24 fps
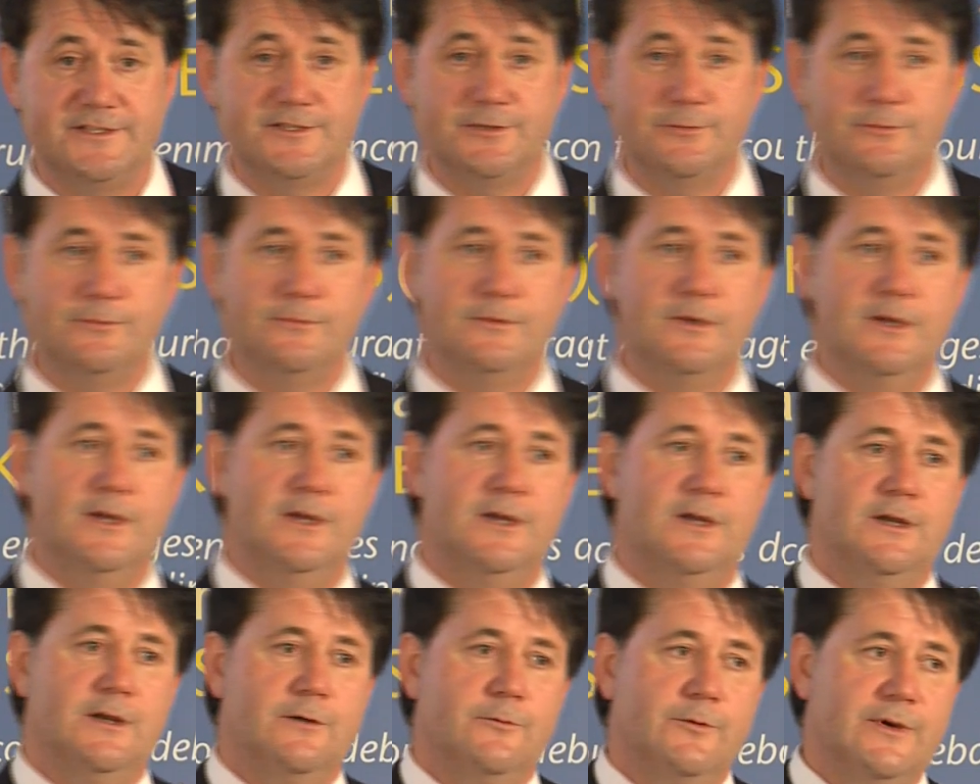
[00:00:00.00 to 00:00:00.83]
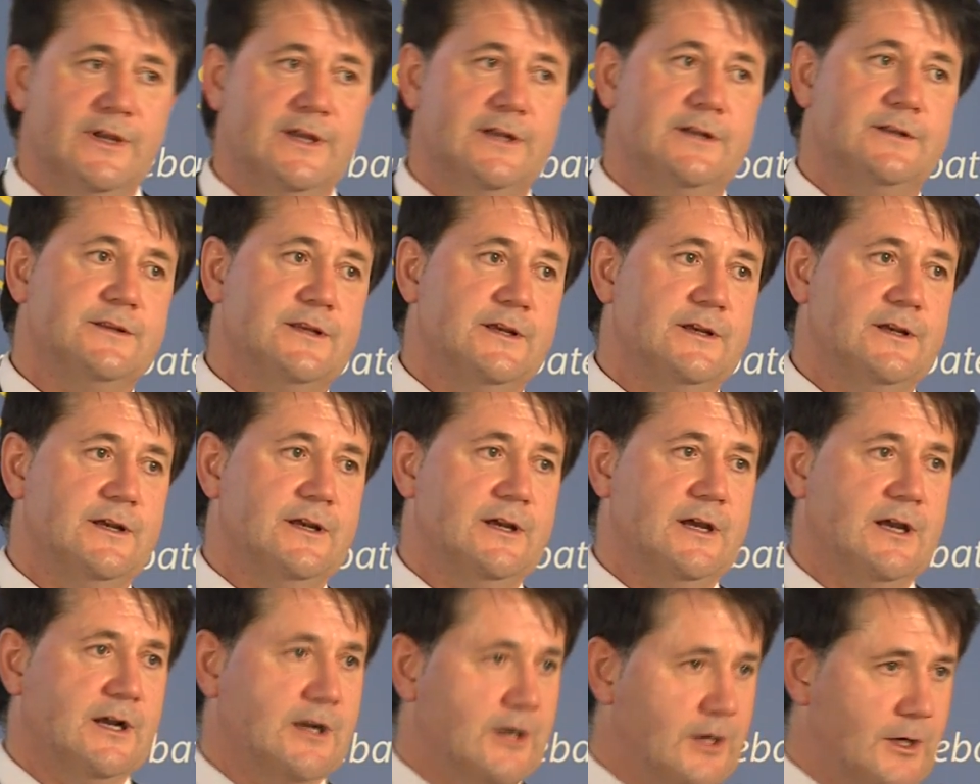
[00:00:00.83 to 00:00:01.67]
So we had
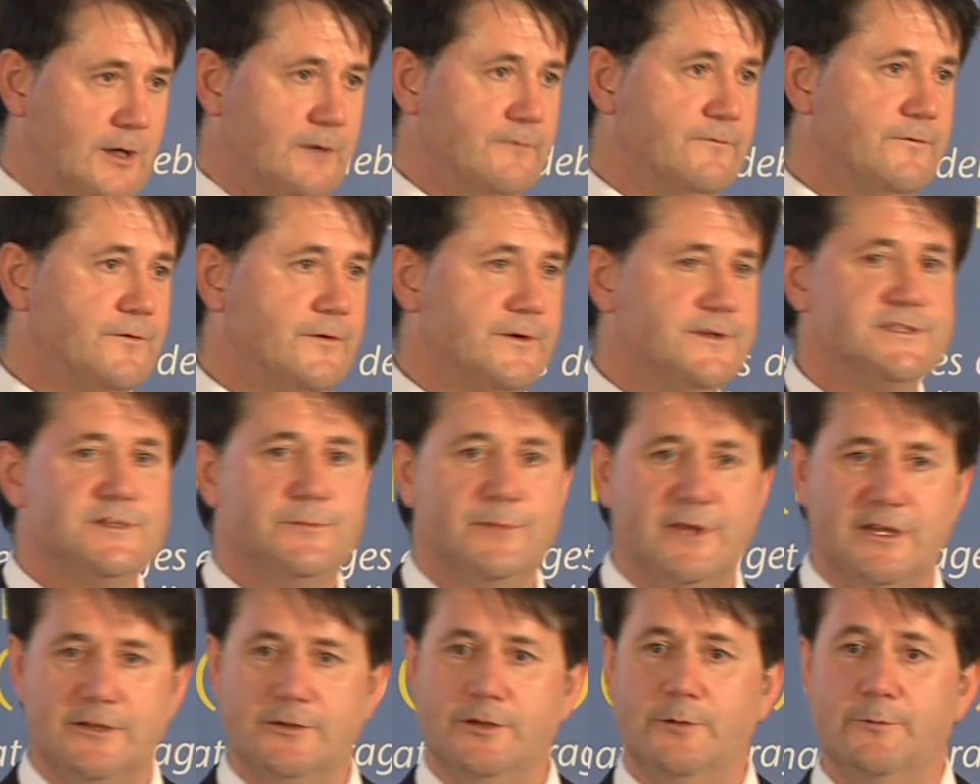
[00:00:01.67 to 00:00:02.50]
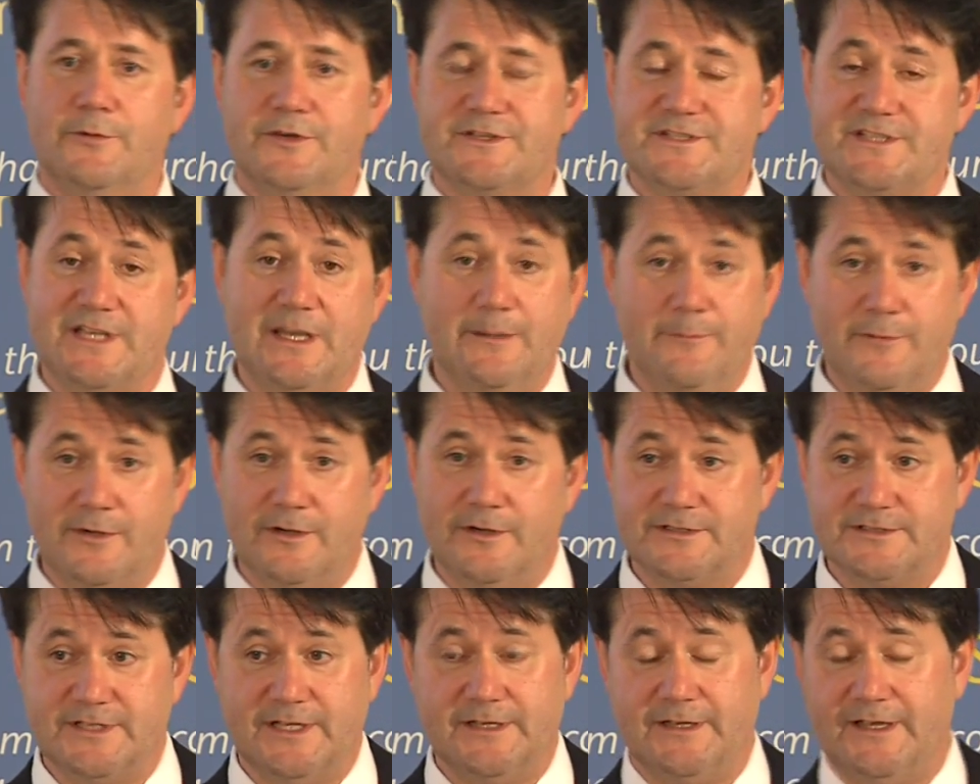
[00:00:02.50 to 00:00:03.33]
a conference and we had a number of
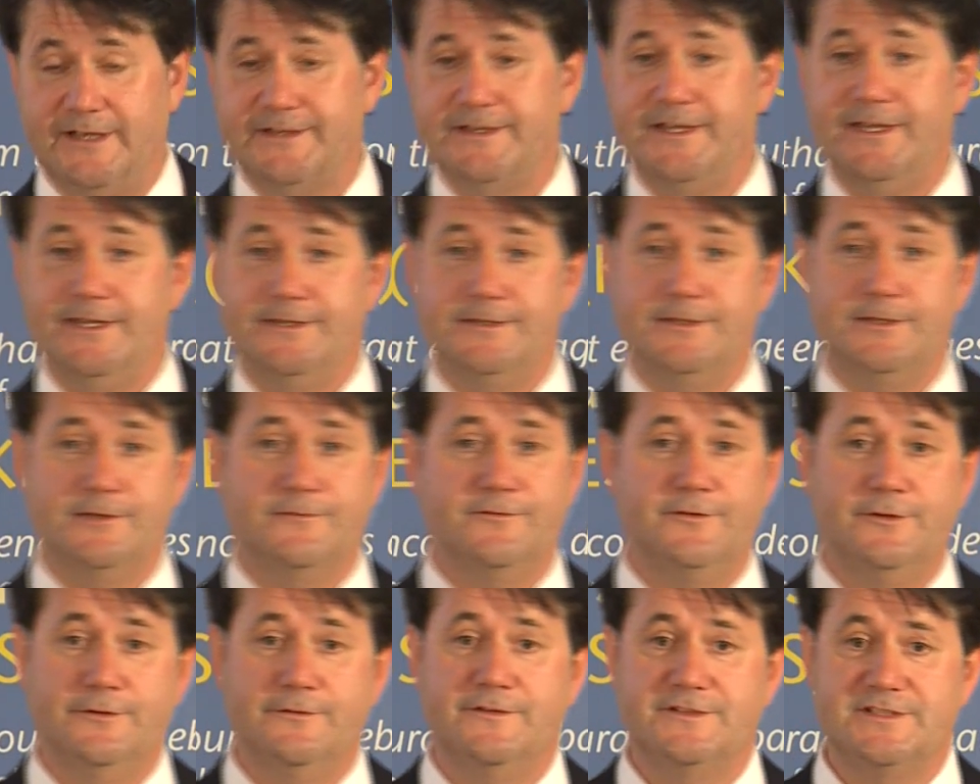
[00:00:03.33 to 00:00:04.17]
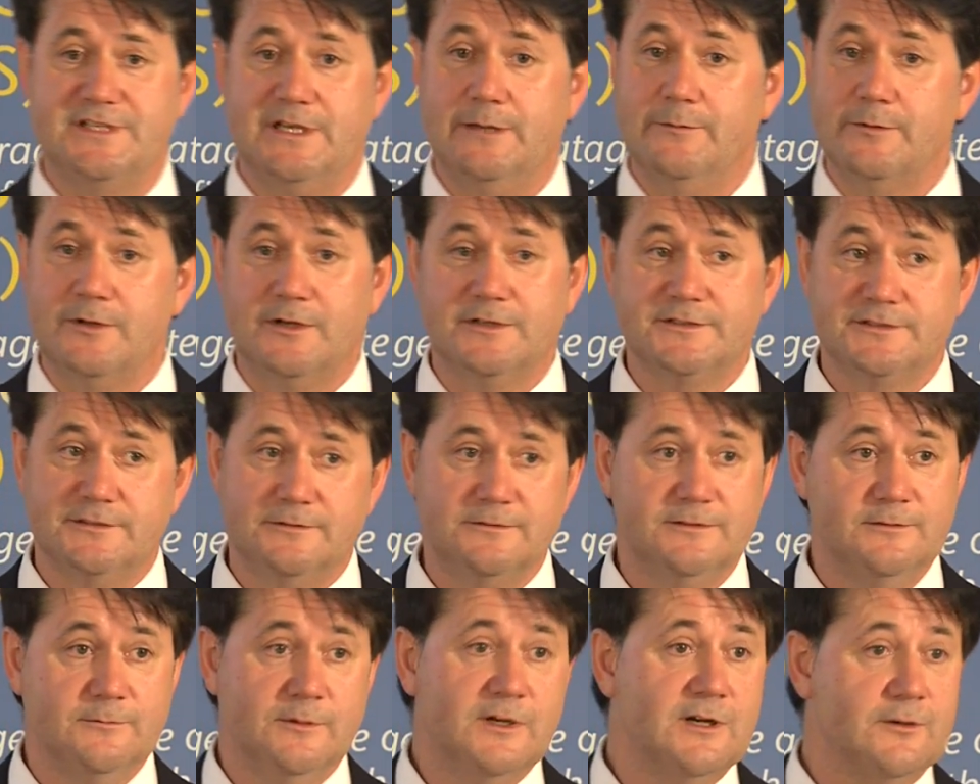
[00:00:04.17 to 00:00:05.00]
seminars. I, attended a few of the seminars,
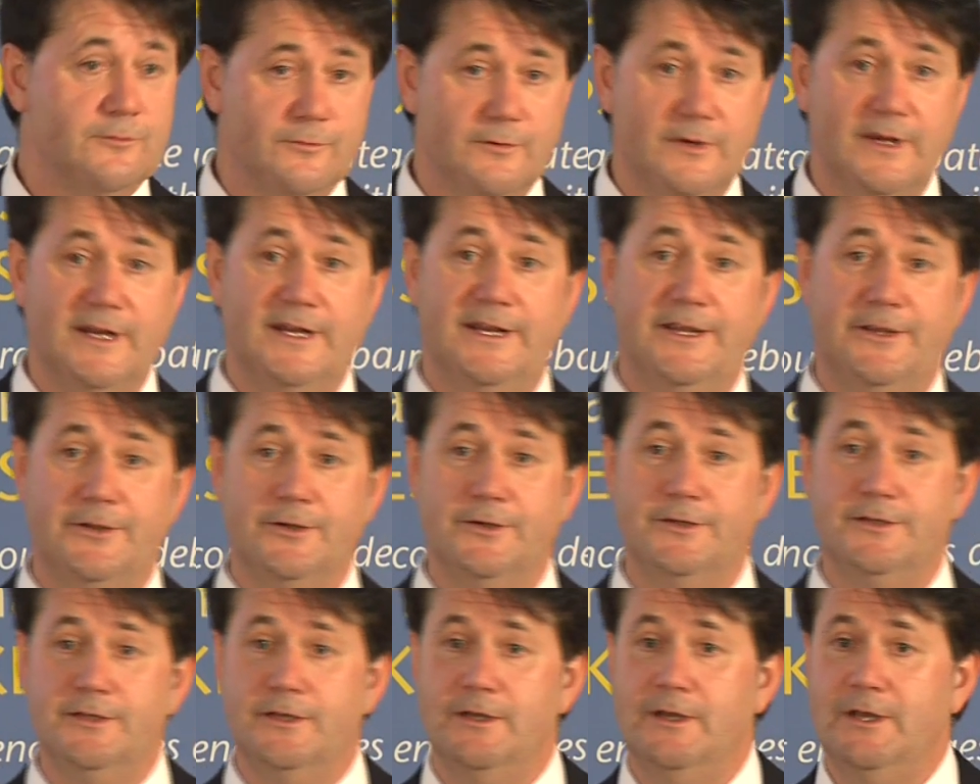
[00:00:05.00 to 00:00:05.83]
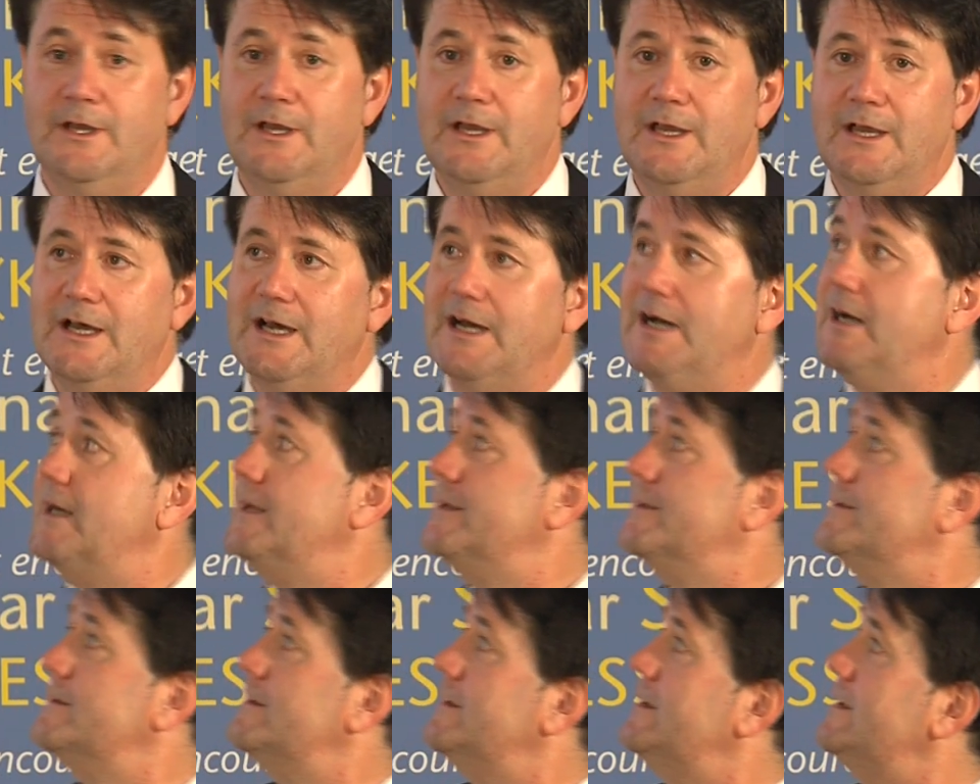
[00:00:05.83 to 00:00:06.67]
and they were really good. And